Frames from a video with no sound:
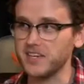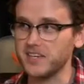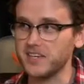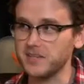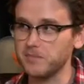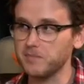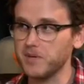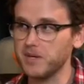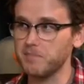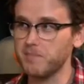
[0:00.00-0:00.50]
the
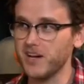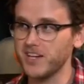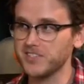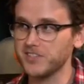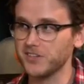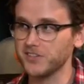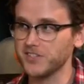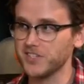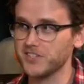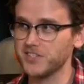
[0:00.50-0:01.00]
EMP based
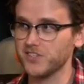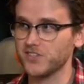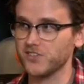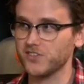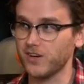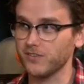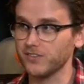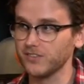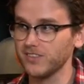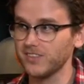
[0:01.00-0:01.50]
on distance
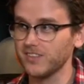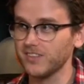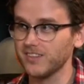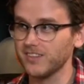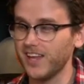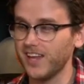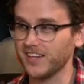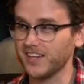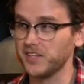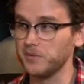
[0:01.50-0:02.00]
traveled
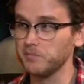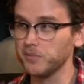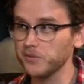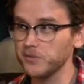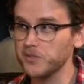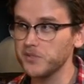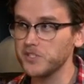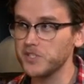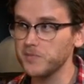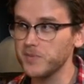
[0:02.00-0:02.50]
like
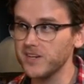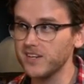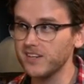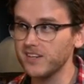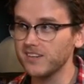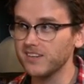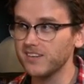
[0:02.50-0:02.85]
Nimble used to be?